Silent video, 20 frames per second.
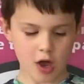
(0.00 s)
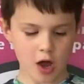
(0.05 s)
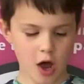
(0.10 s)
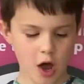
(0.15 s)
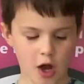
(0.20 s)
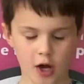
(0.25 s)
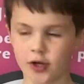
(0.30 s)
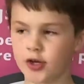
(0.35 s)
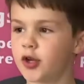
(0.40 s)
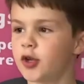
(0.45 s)

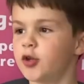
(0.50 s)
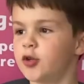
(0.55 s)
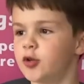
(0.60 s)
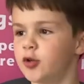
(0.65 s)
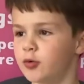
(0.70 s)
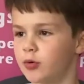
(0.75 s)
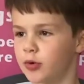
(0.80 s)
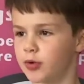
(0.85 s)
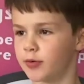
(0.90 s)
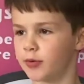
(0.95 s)
I knew
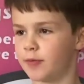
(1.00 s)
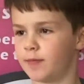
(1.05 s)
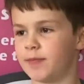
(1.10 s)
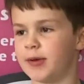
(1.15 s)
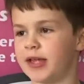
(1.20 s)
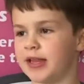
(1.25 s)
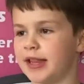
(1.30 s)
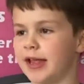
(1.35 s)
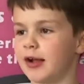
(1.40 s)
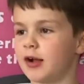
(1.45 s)
you would have
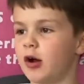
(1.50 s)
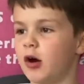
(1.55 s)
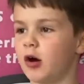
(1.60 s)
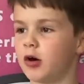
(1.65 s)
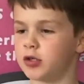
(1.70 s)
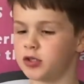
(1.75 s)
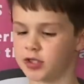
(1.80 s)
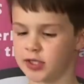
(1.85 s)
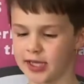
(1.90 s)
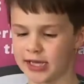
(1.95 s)
picked that
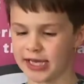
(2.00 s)
card.